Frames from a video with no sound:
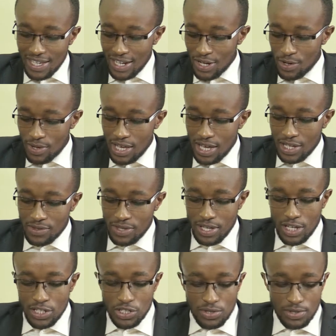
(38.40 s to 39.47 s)
get looking at the
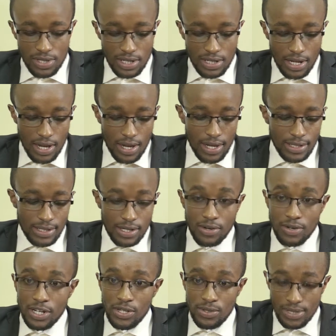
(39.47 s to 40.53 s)
issues that are hitting our
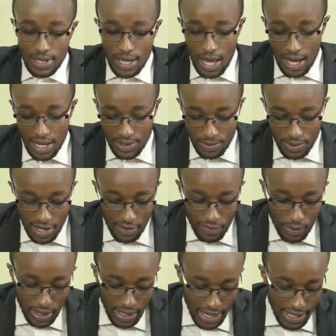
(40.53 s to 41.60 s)
news as we have
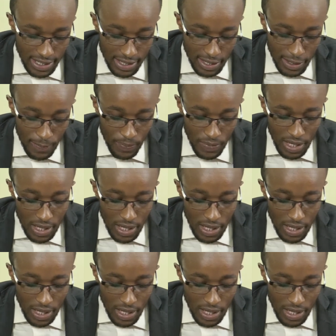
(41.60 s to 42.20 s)
outlined them.